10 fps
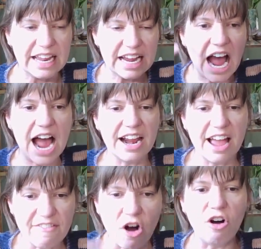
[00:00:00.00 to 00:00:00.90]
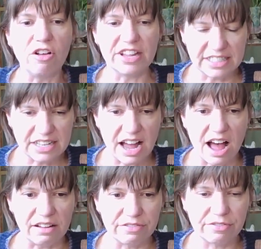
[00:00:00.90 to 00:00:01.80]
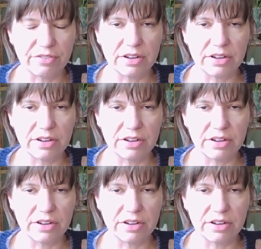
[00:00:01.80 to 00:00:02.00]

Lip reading: I have all this stuff.